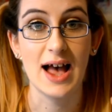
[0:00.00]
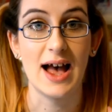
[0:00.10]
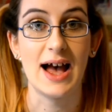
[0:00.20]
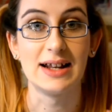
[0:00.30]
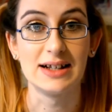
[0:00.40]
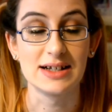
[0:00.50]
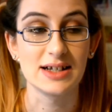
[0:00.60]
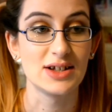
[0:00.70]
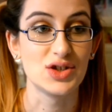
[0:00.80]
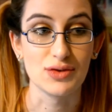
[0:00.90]
and
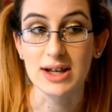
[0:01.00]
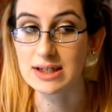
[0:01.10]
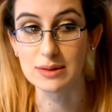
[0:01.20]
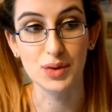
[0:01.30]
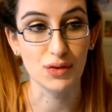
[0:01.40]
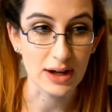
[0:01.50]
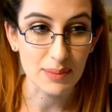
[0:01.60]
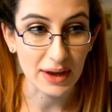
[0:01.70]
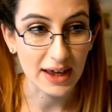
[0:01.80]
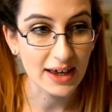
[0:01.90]
dress up
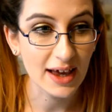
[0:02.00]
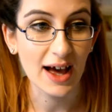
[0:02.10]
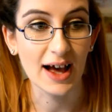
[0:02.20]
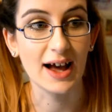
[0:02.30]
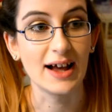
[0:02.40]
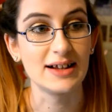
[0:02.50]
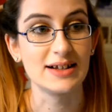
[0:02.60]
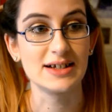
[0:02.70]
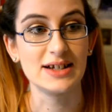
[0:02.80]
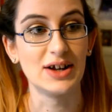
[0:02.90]
creepy
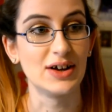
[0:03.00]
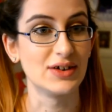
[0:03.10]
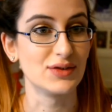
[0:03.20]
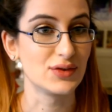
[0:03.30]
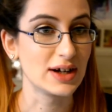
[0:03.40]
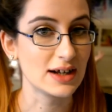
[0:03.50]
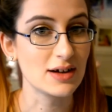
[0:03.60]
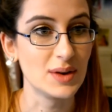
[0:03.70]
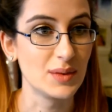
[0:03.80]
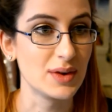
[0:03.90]
and you know really come
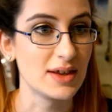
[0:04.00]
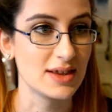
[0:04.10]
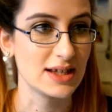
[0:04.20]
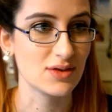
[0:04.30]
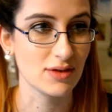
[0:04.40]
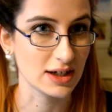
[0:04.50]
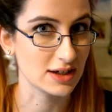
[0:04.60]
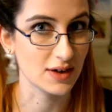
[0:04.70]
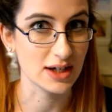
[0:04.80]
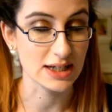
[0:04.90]
up with these creative
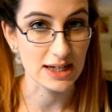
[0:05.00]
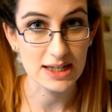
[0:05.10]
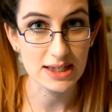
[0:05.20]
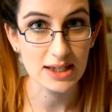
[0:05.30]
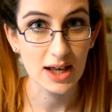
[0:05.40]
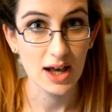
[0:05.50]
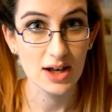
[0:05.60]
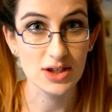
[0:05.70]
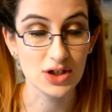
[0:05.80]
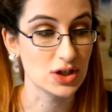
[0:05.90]
ideas
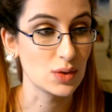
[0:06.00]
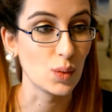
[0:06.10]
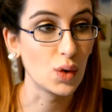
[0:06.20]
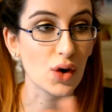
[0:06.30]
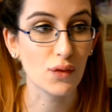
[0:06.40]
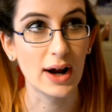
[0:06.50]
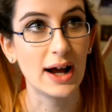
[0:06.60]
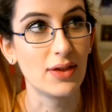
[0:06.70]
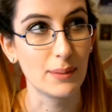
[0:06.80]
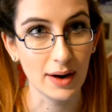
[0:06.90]
to just walk
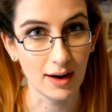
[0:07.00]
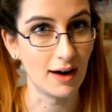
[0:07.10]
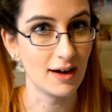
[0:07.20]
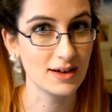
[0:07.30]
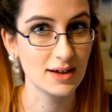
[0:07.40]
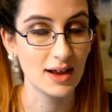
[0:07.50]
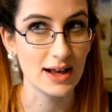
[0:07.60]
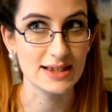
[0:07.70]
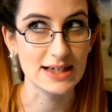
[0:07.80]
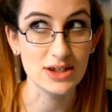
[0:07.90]
around the park and
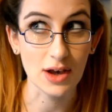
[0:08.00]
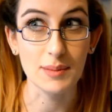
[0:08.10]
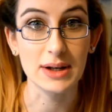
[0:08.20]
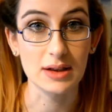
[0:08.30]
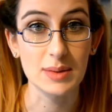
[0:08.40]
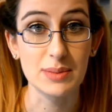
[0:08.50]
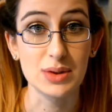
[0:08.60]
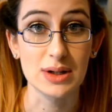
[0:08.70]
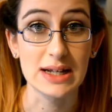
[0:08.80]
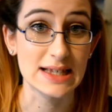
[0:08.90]
see so many other people
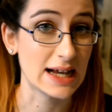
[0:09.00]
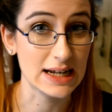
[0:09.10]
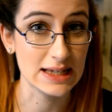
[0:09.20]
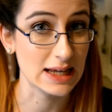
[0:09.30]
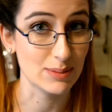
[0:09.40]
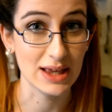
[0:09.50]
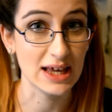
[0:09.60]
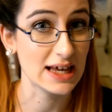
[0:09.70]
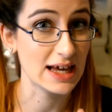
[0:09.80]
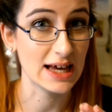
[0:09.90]
doing exactly the same
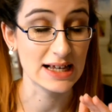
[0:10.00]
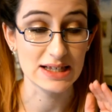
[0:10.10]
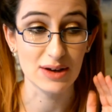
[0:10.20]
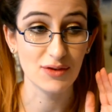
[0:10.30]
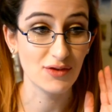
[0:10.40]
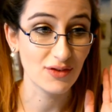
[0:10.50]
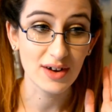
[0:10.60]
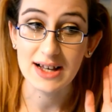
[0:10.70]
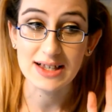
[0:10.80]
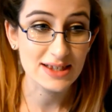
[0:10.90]
thing is
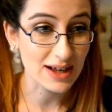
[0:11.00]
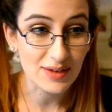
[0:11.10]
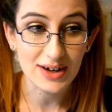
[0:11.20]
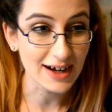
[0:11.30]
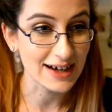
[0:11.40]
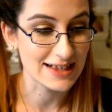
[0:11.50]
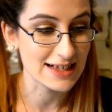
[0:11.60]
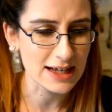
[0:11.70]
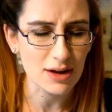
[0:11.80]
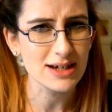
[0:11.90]
it's so nice. It's like going to